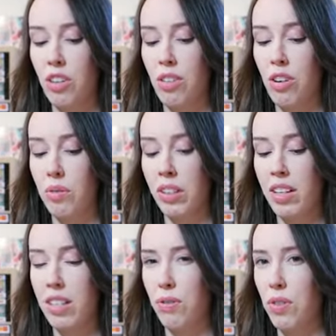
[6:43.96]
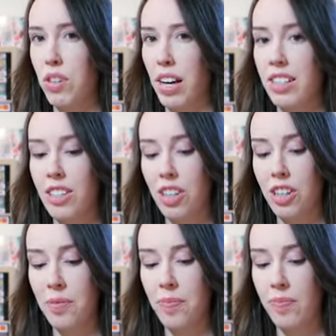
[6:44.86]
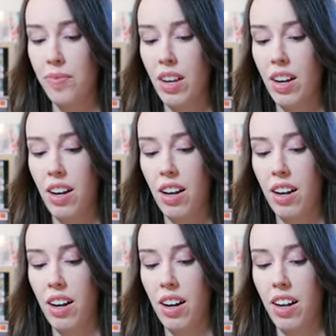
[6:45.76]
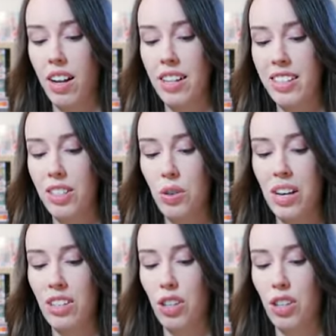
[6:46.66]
got released a few days ago. It still hasn't